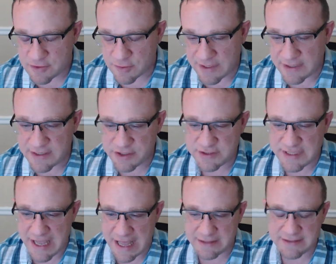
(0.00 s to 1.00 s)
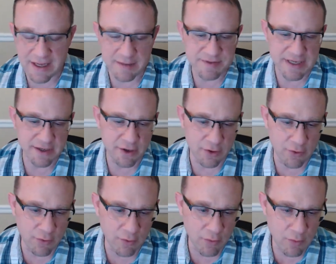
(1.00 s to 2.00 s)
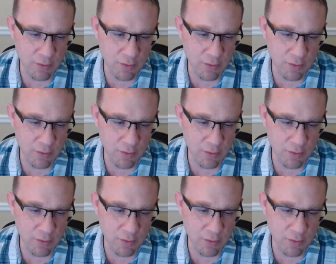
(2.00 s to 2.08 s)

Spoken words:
in addition to ad types, I know